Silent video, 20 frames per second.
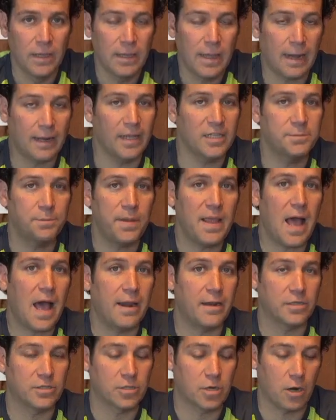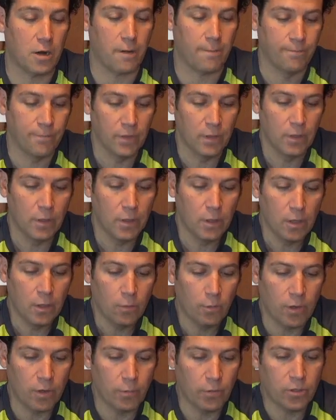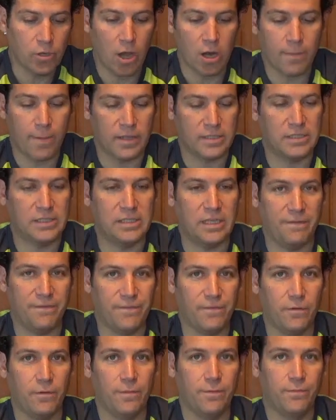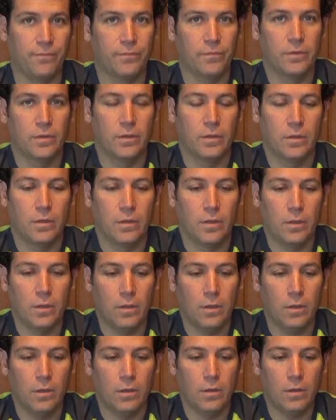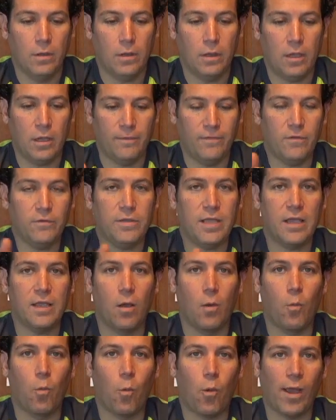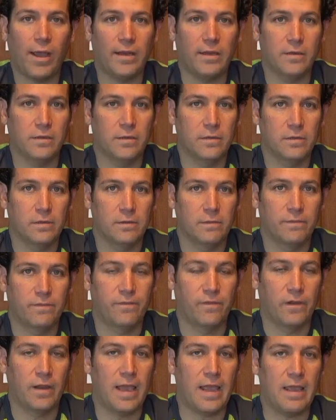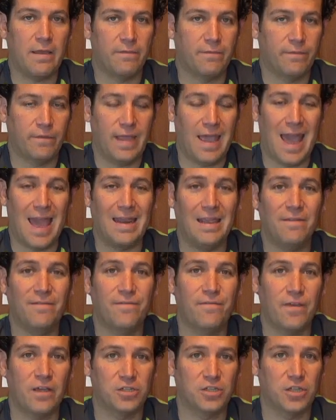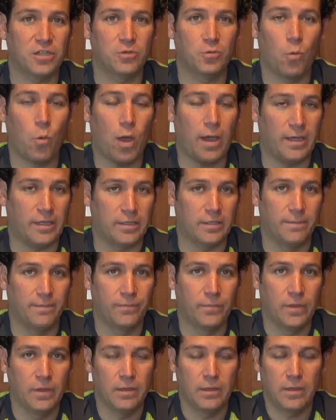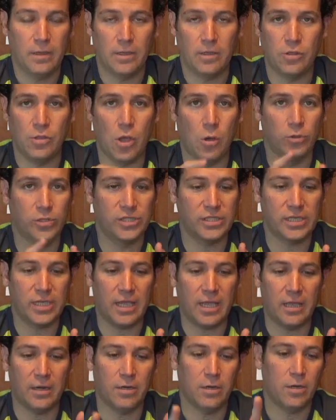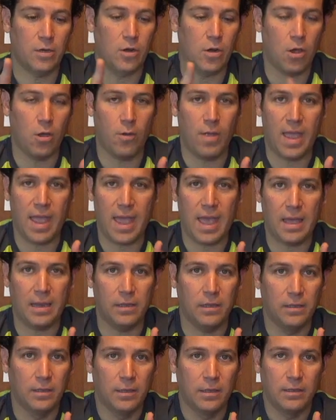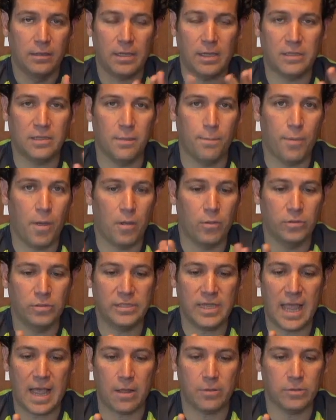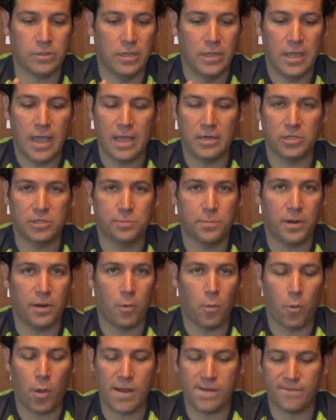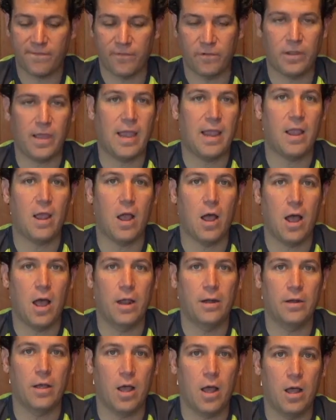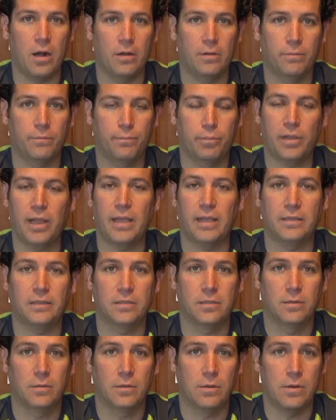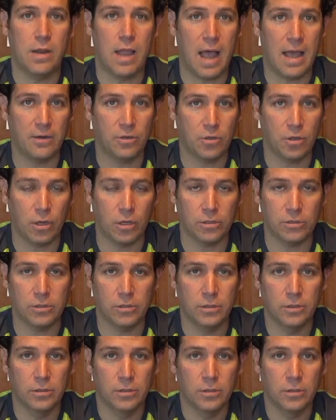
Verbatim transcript: And let's be honest, Carl, when we talk about seafood, if you take a white fillet of any fish that's white, no skin, no head, take the bones out and just put a white fillet on a plate, non-cooked,